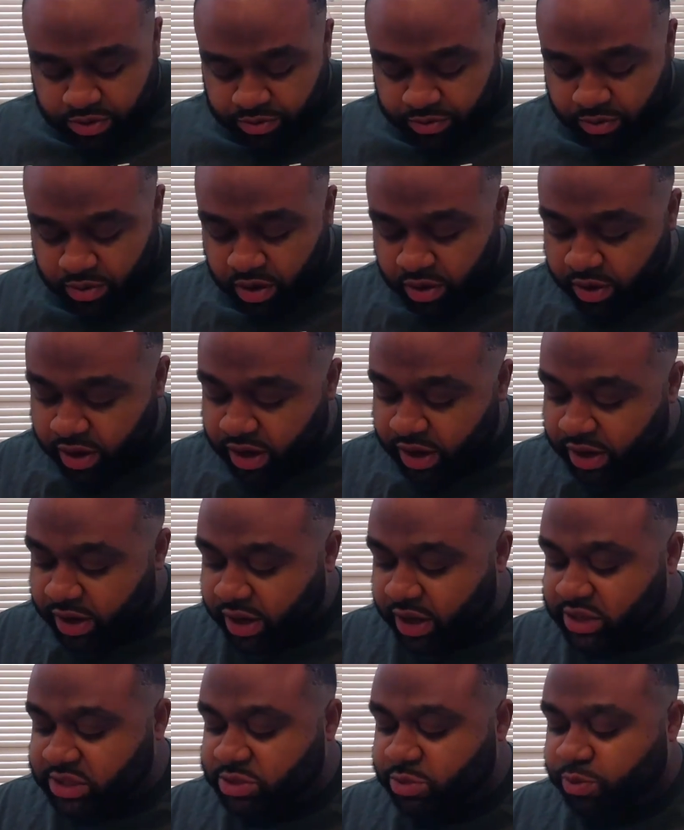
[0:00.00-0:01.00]
All right,
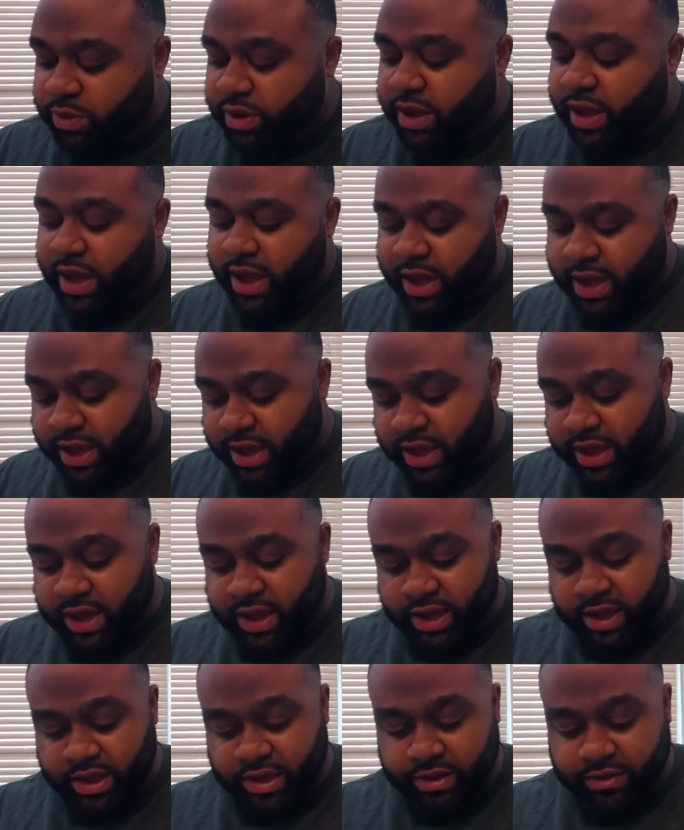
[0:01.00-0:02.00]
next we
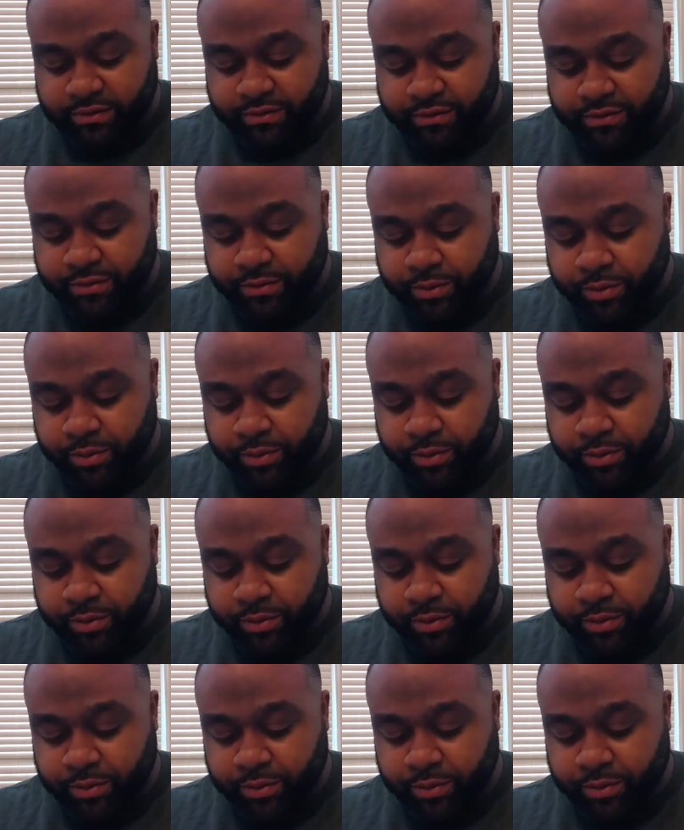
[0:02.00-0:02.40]
have